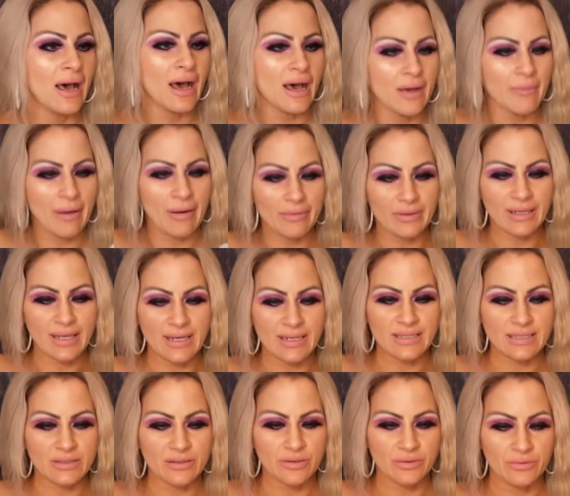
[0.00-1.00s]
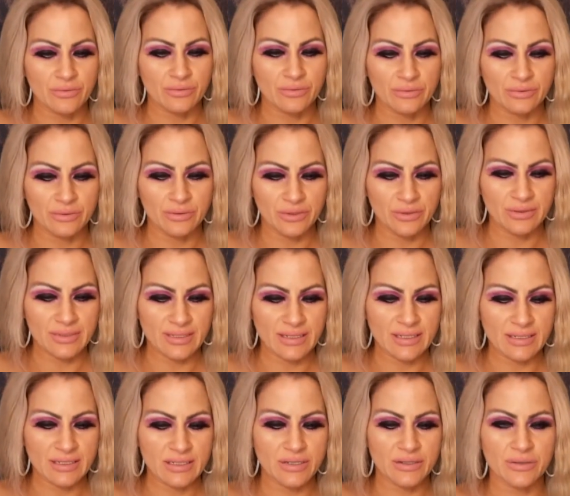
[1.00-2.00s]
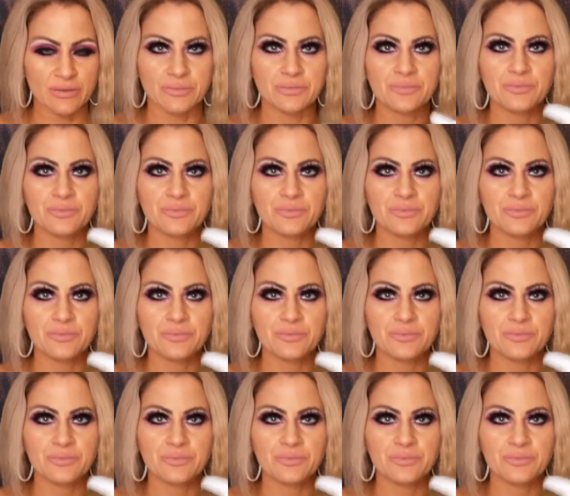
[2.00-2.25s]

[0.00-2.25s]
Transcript: I would like to use it to